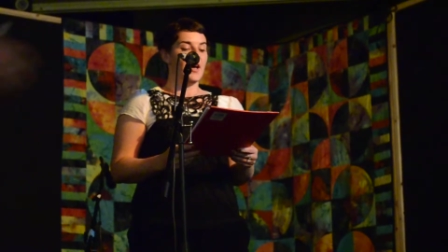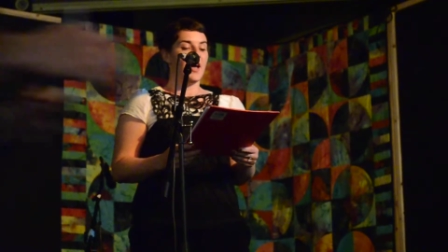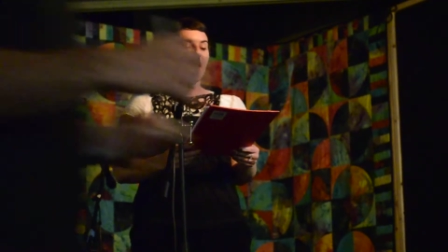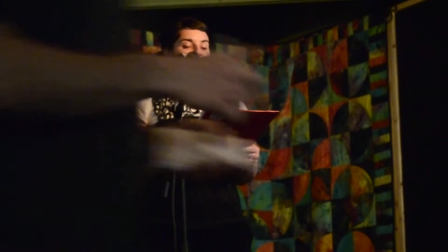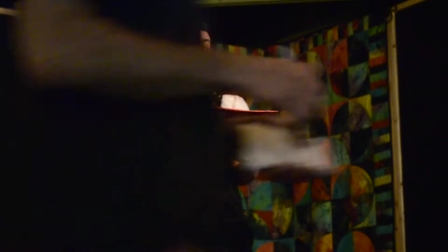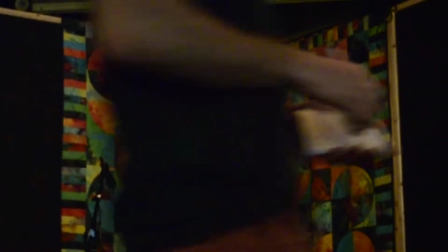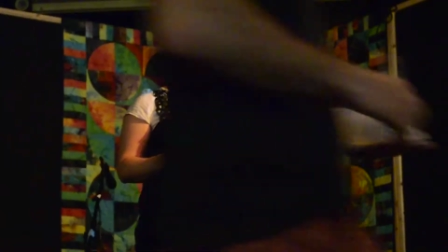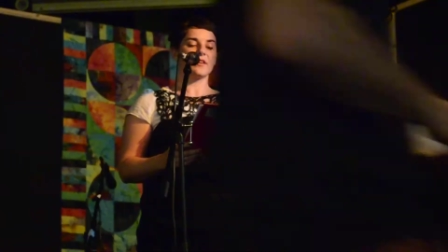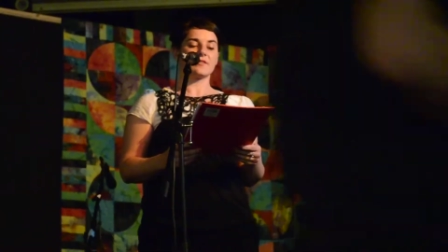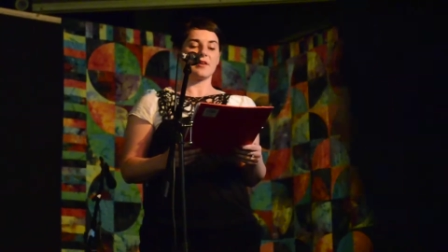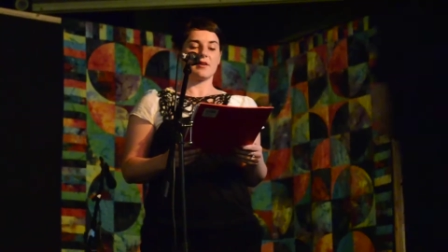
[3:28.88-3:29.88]

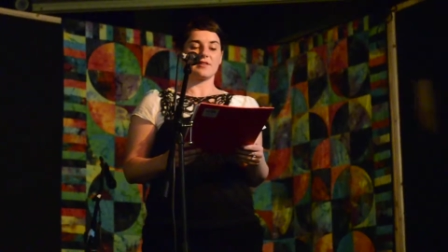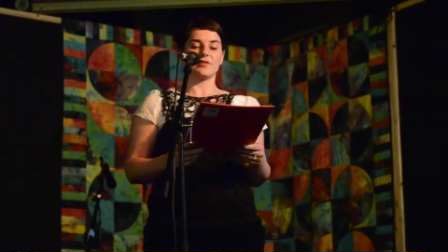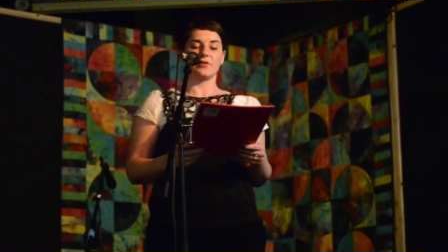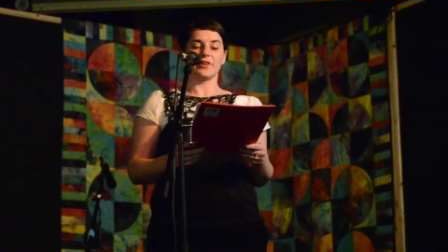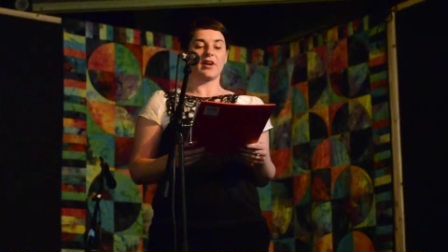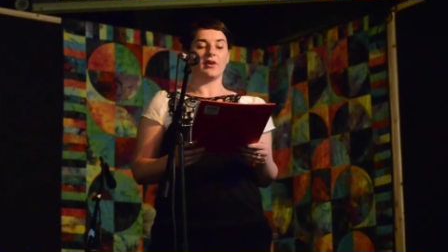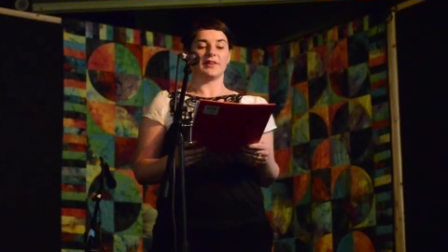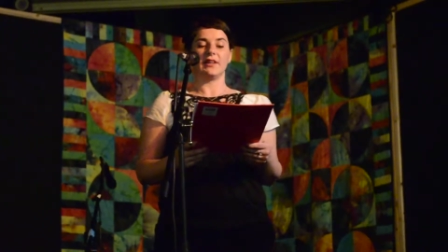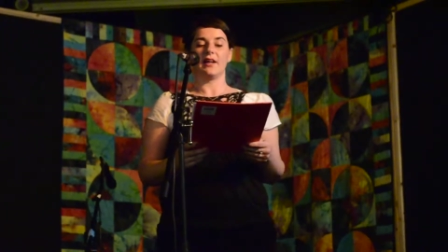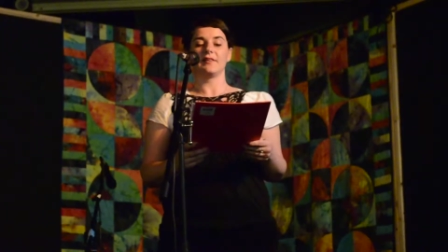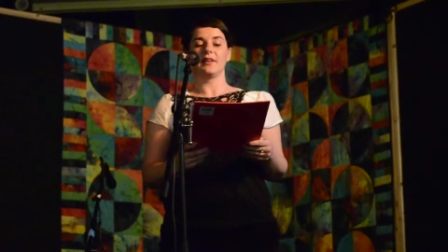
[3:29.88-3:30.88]
Everything starts on the
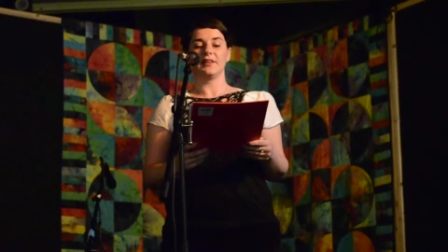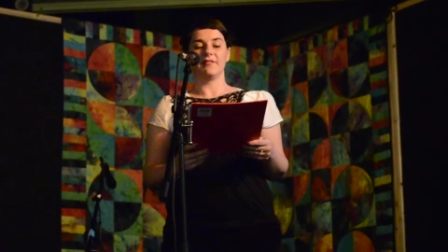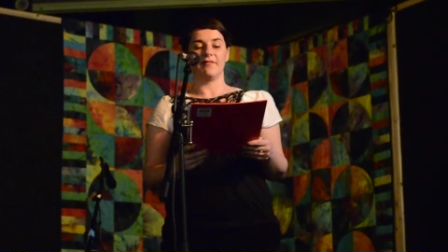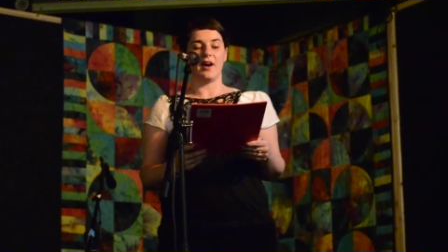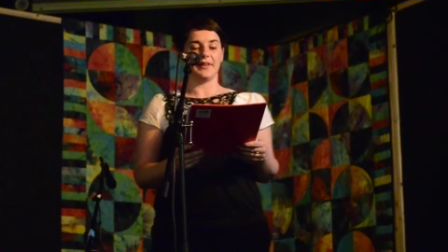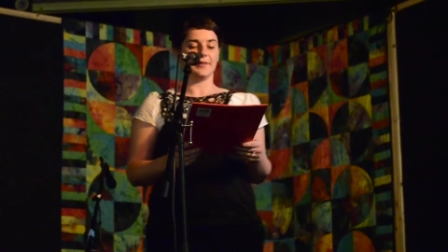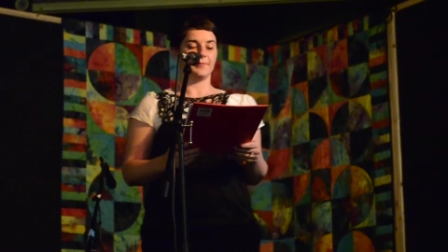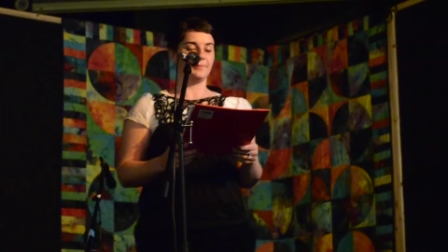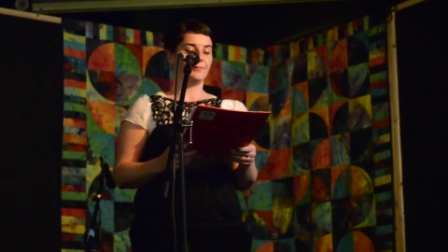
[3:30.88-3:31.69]
continental divide.